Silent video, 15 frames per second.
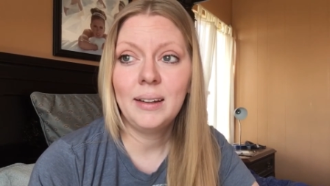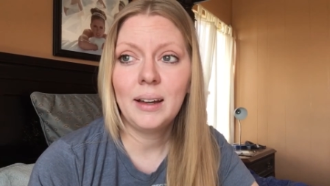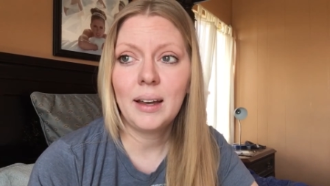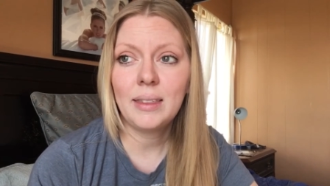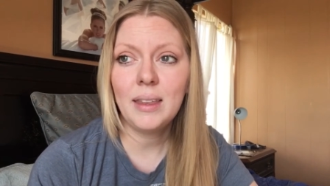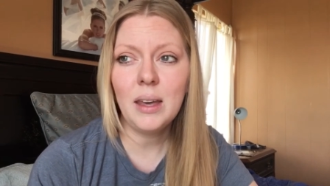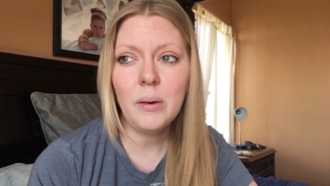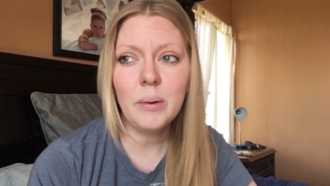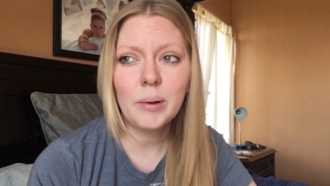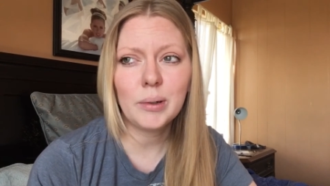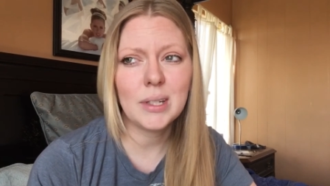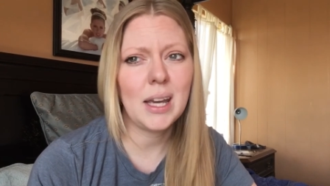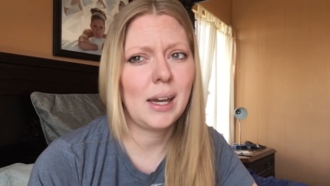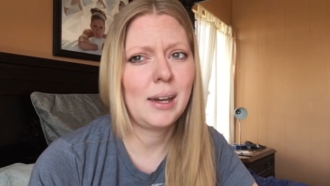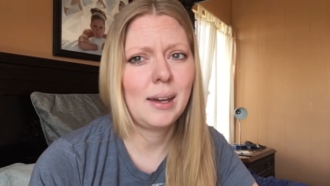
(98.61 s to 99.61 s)
I think we were
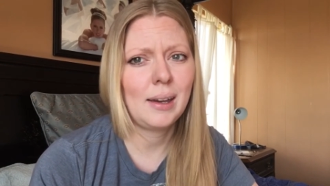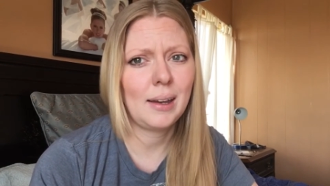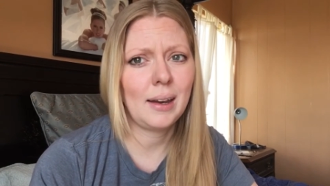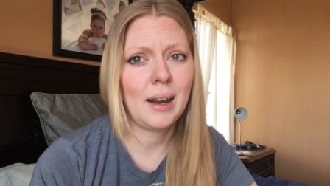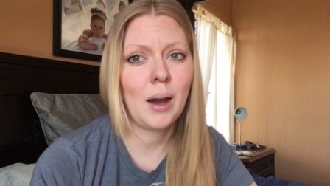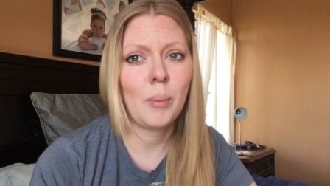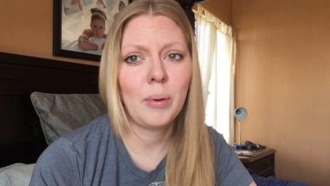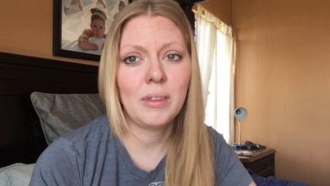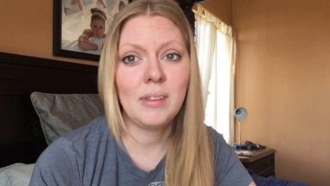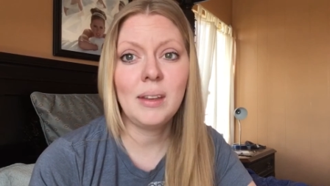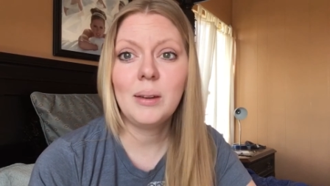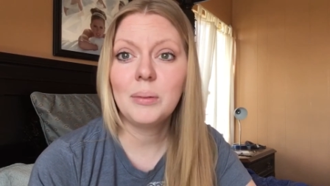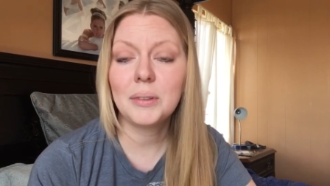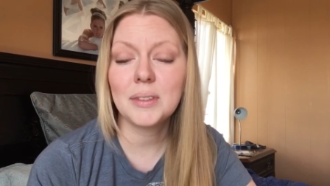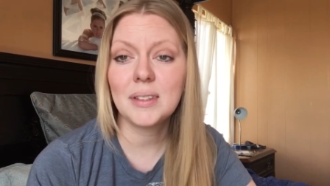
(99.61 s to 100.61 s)
taking a nap. I
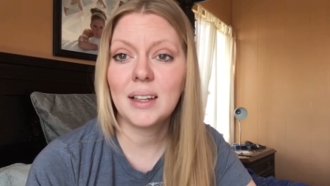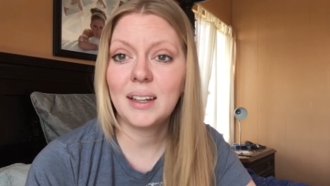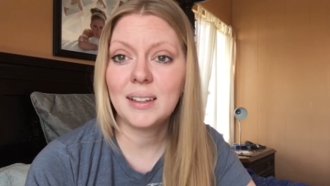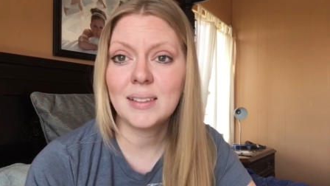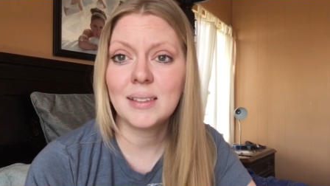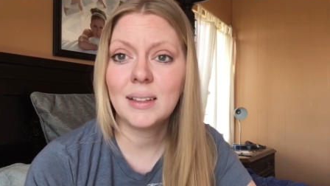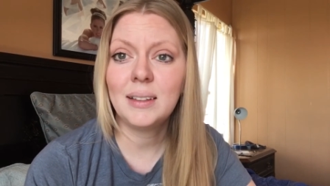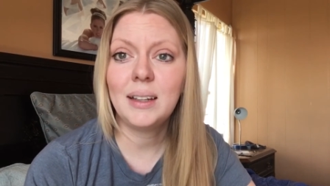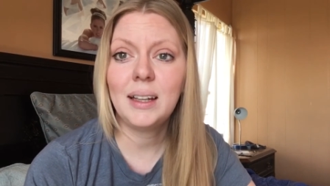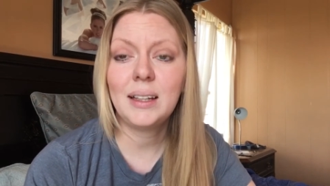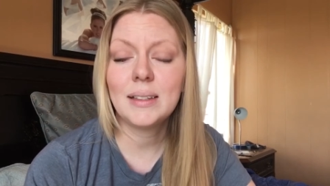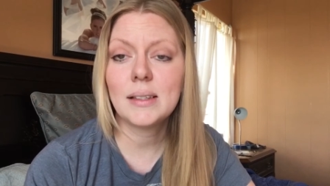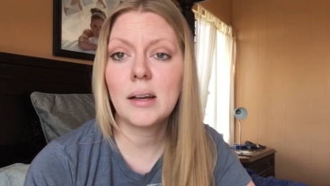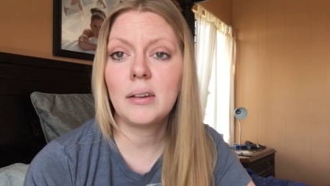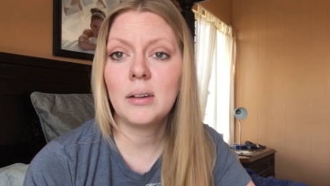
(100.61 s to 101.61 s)
think it was like a Sunday,
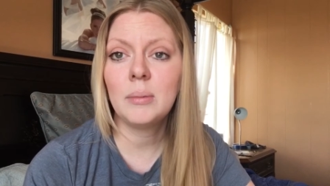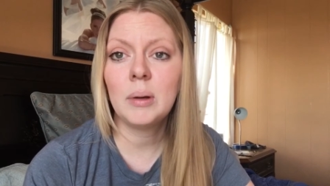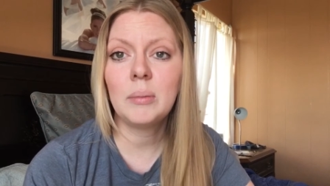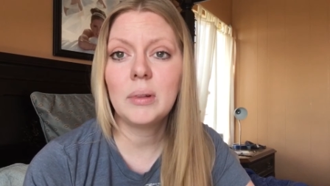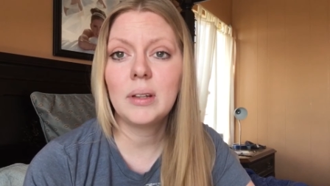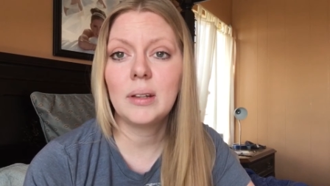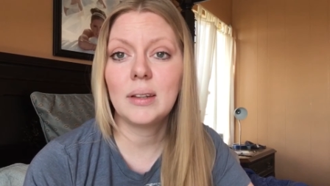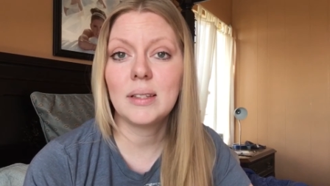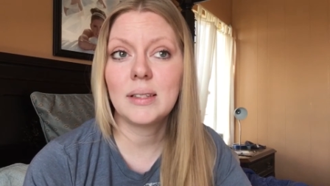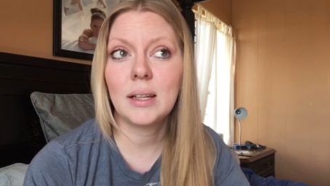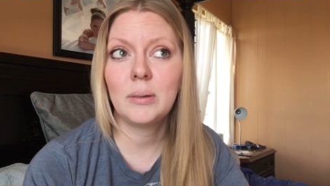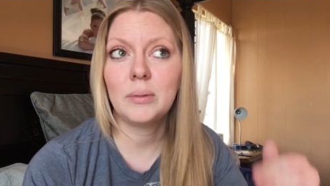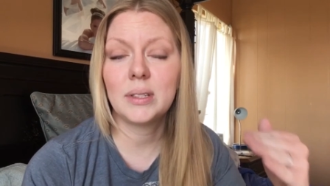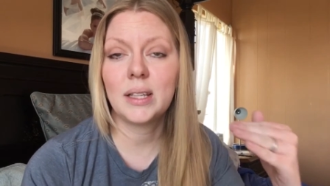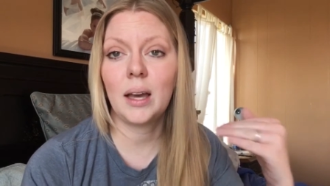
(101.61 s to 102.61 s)
because I remember that the
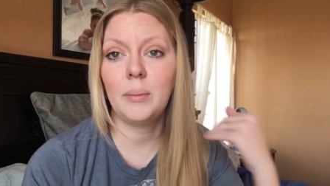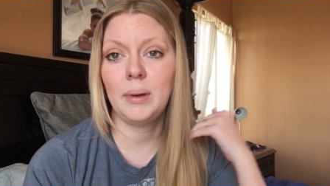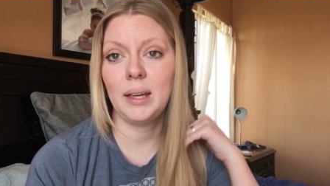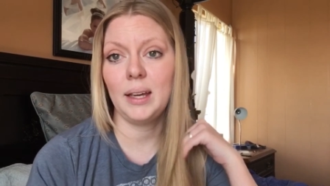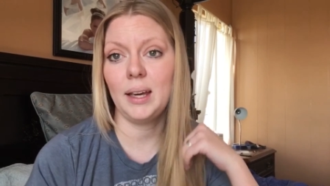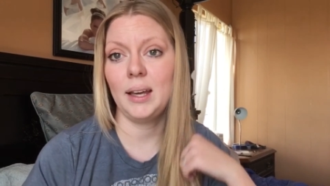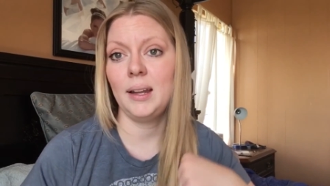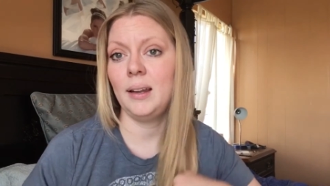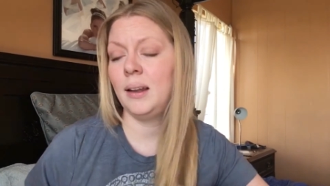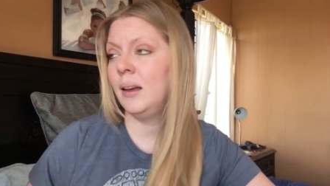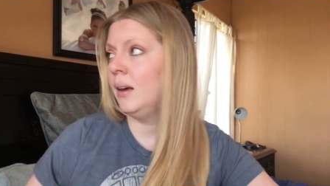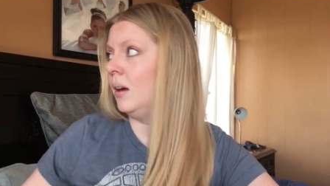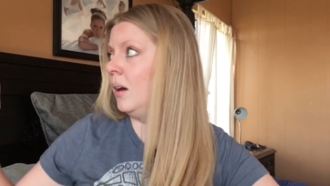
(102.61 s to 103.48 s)
sun was coming in